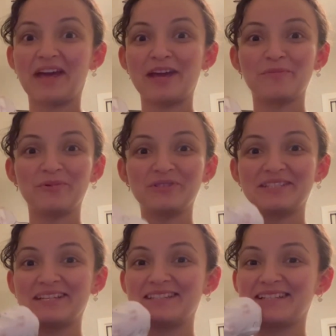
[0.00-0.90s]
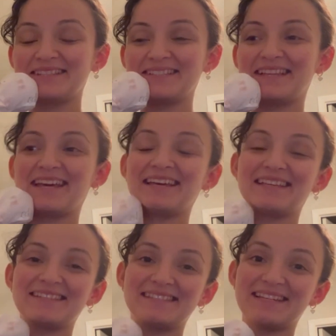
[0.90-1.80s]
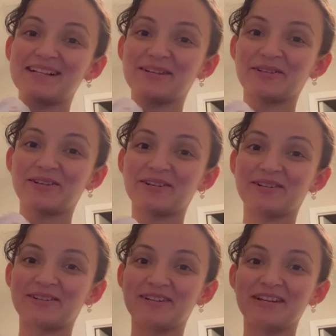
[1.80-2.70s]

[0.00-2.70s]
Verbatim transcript: able to get done today is declutter her